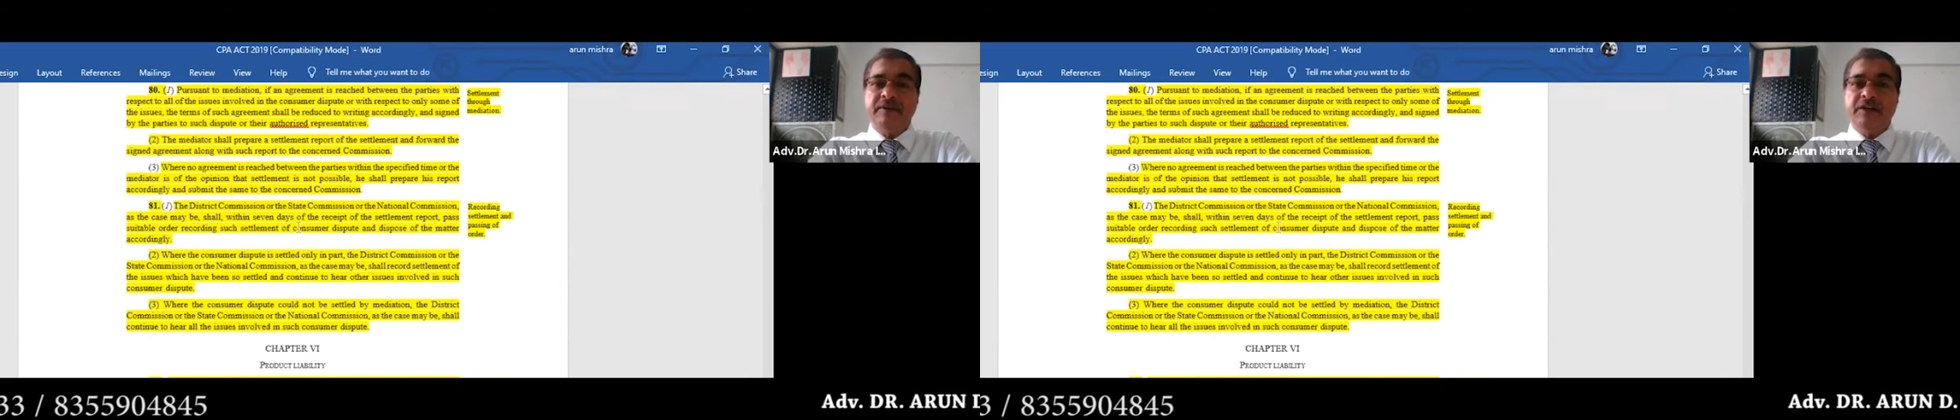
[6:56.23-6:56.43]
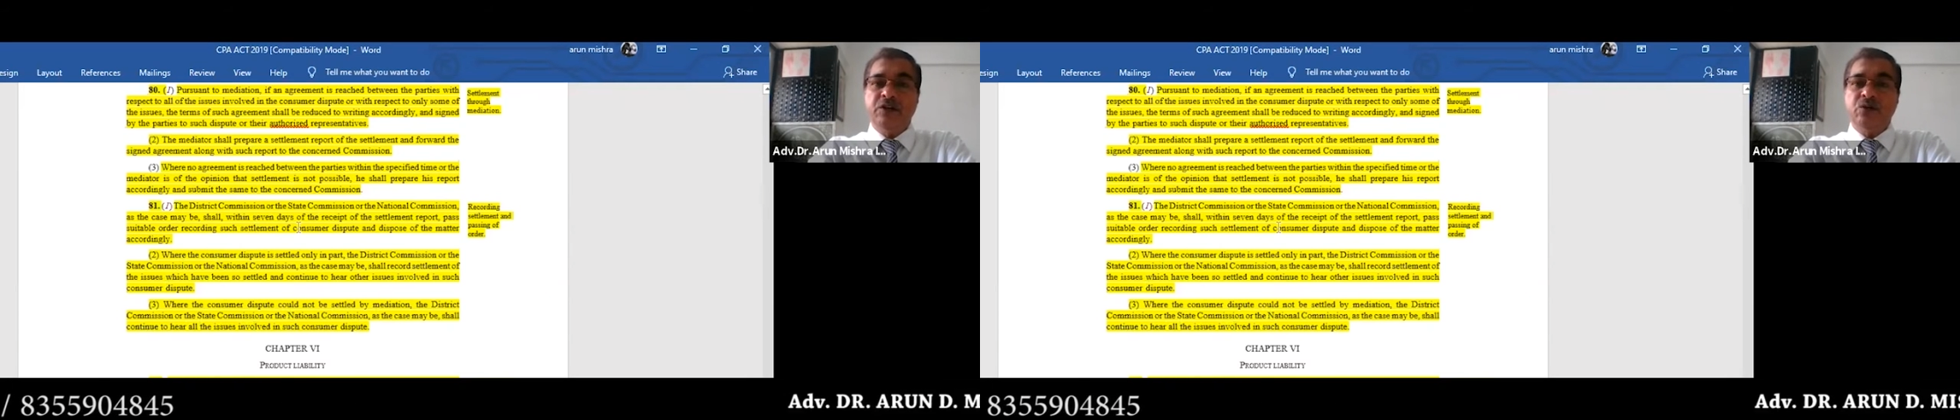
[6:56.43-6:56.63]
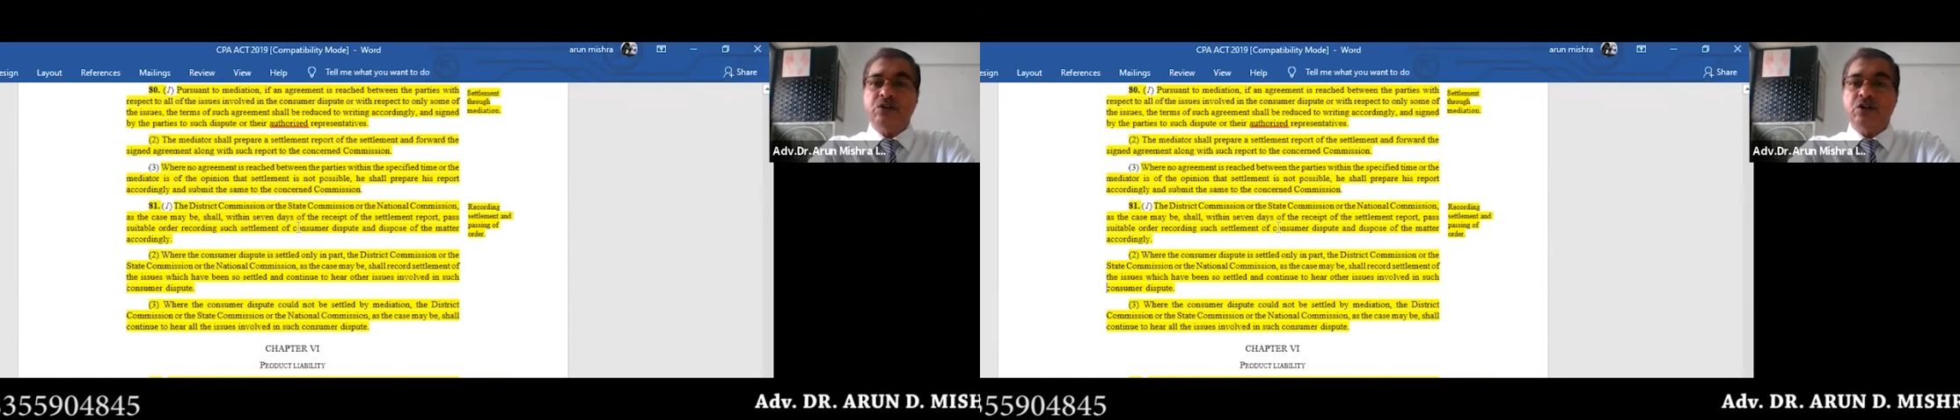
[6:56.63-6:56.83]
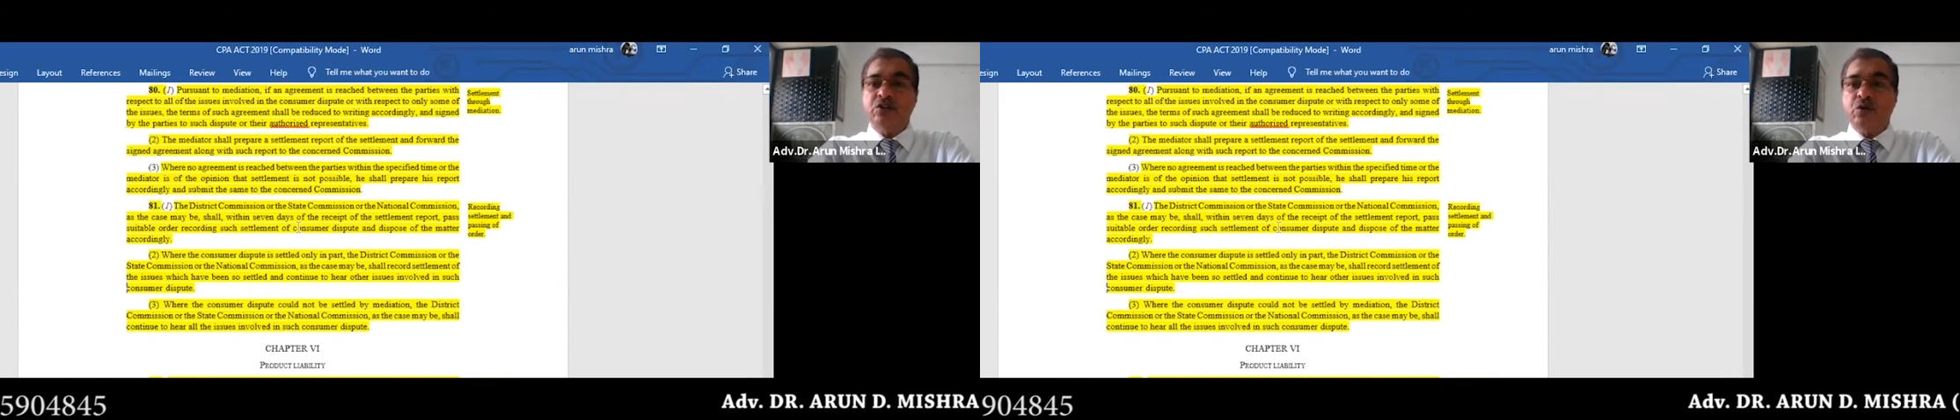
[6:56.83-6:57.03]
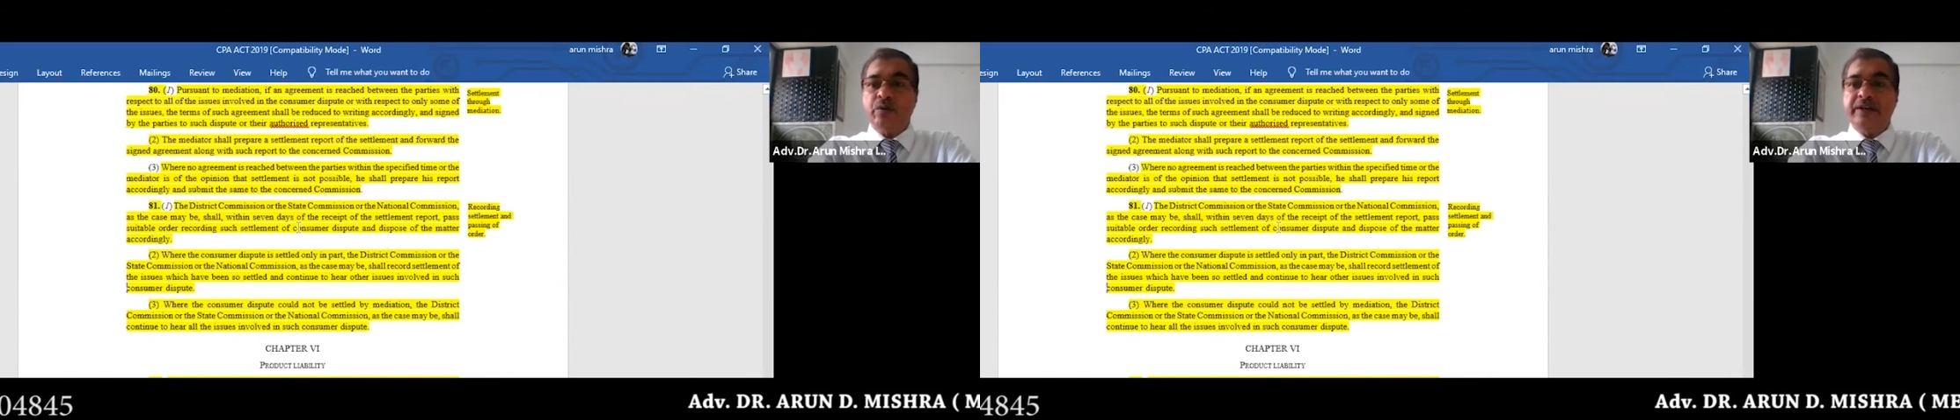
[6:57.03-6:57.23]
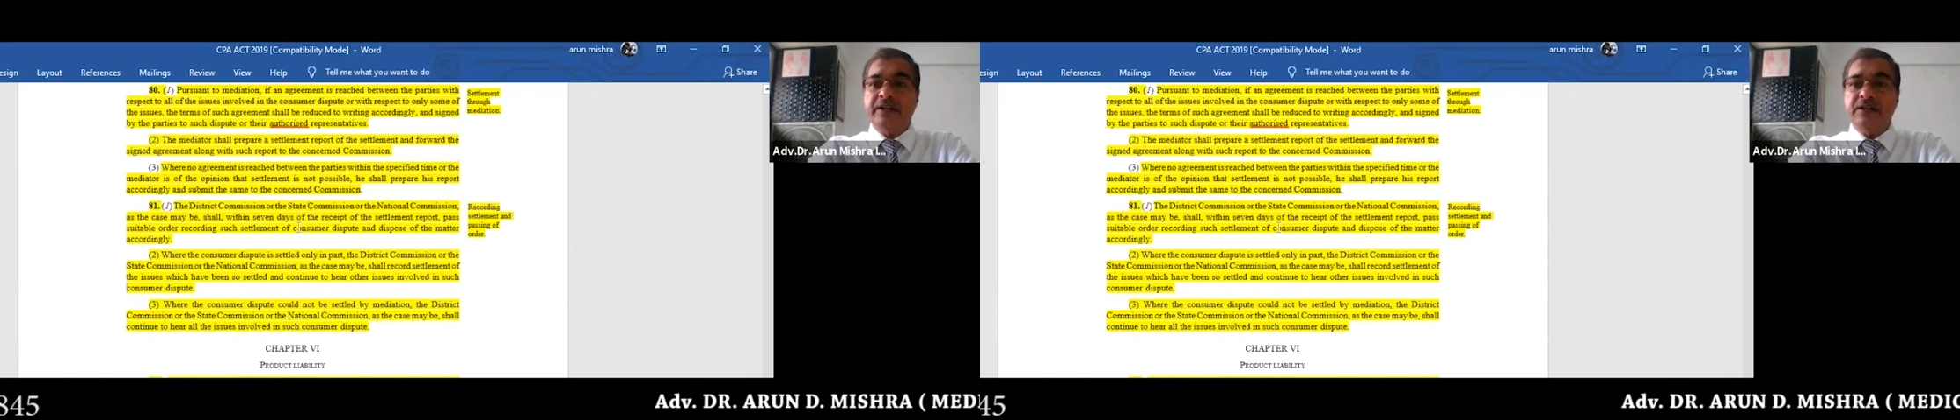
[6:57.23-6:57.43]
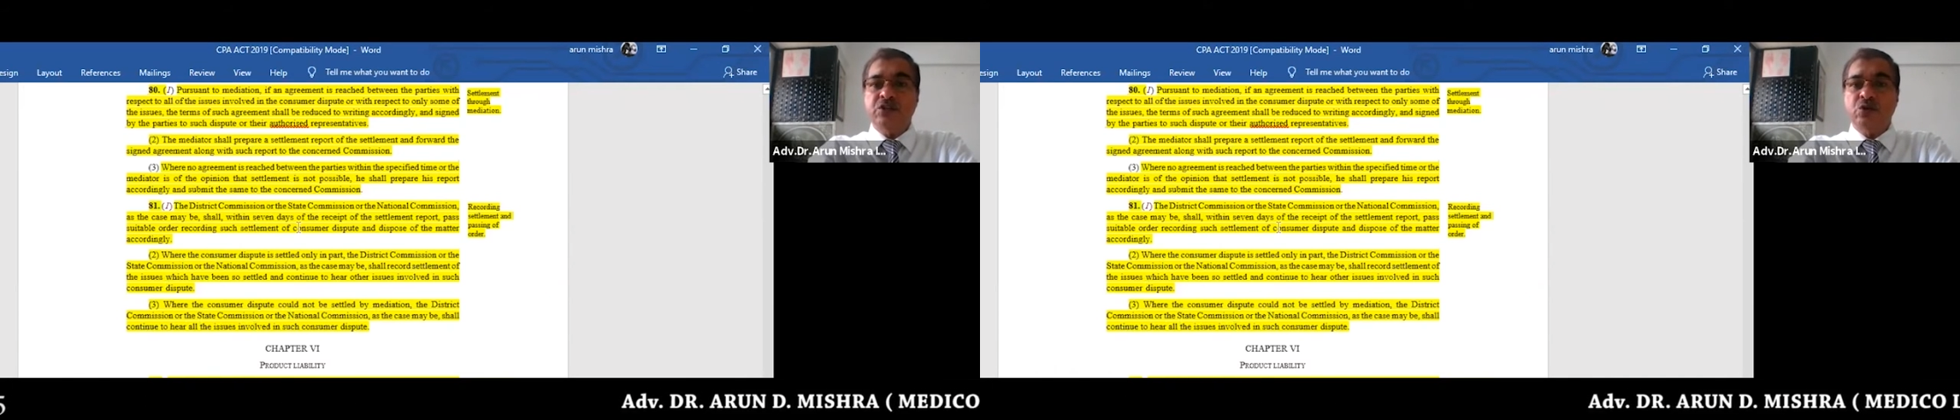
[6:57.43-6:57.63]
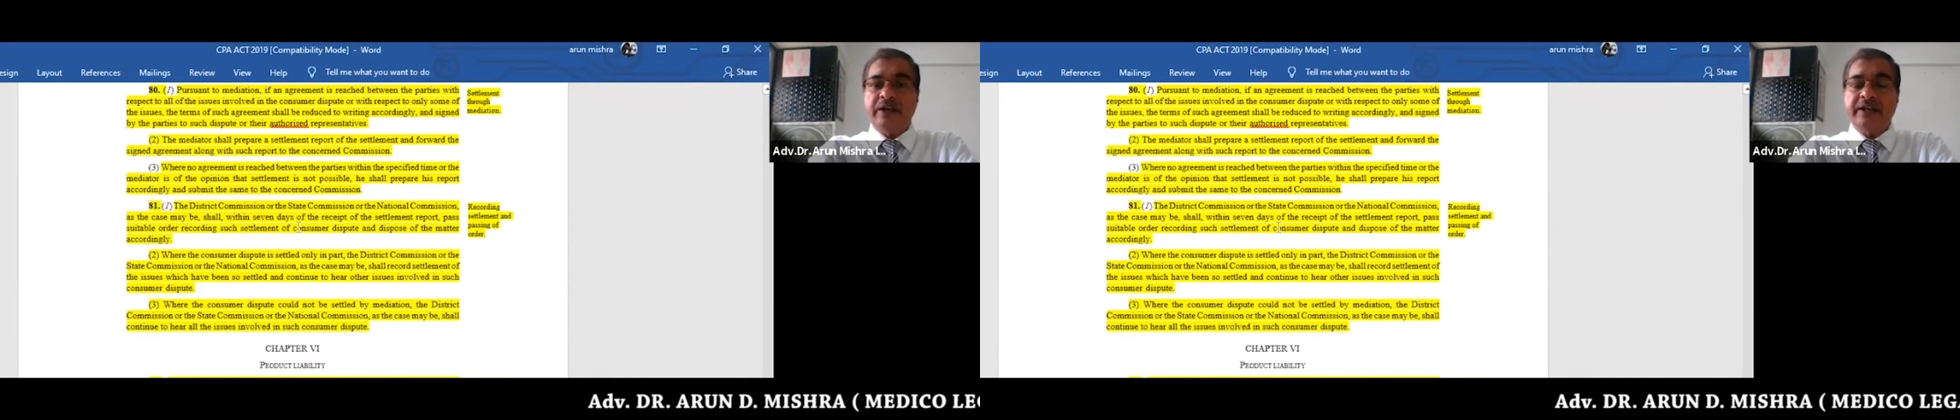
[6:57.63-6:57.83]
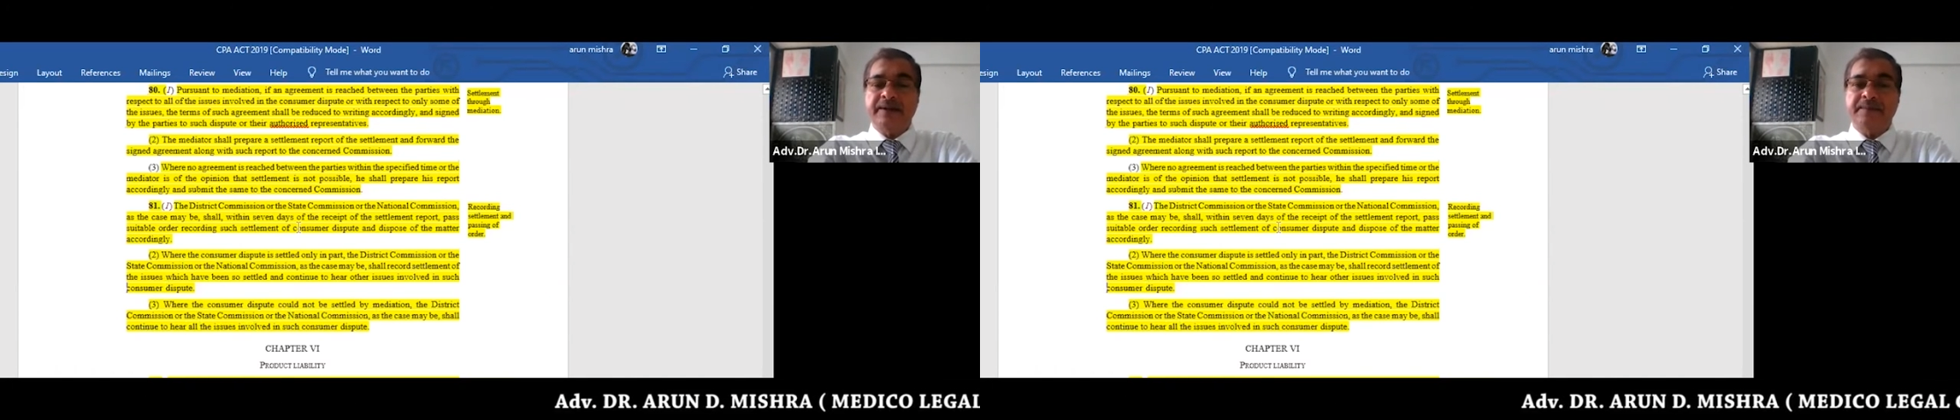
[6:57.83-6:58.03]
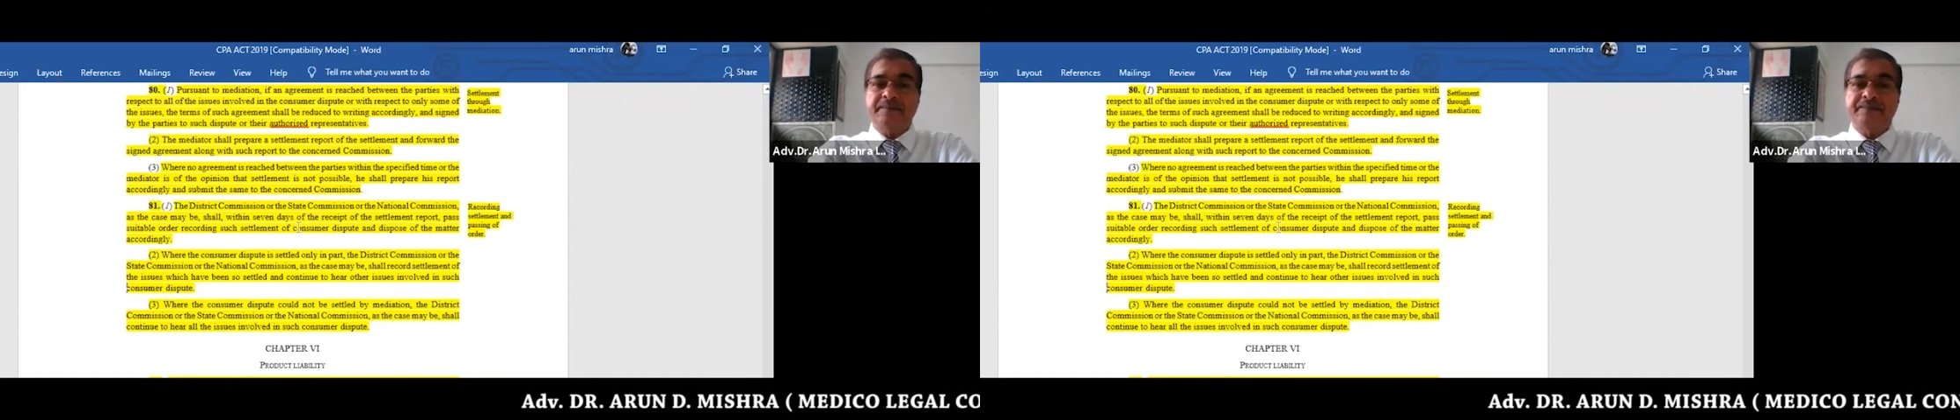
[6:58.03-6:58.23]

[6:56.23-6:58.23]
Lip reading: in 2020 July.